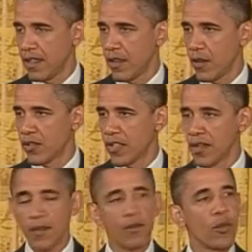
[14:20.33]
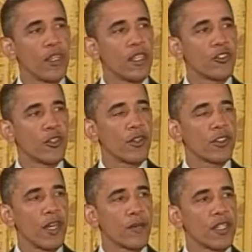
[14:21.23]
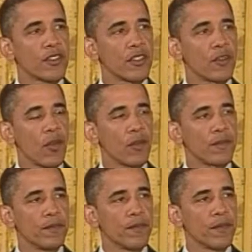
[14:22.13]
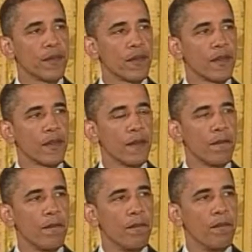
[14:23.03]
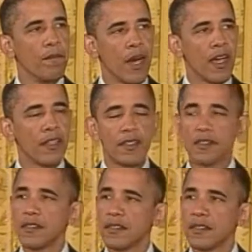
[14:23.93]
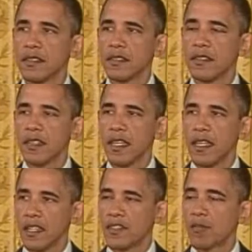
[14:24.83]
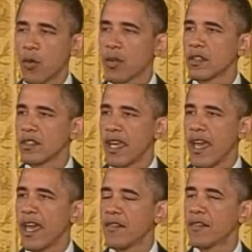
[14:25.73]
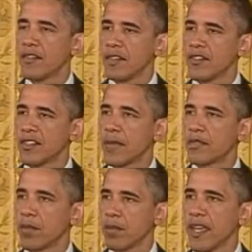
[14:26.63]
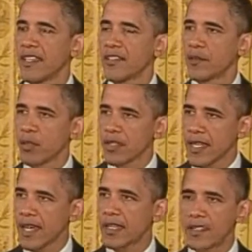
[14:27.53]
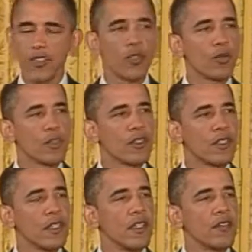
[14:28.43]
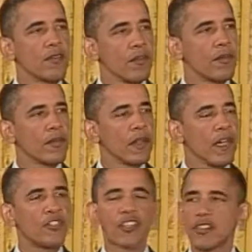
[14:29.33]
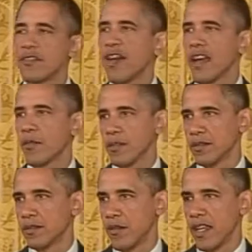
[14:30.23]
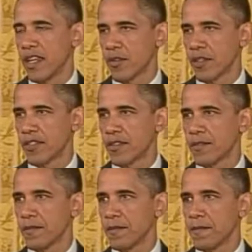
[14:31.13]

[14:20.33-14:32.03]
those that are within insurance companies' control. But it is important to have these steps in place to protect consumers from unjustifiable rate increases.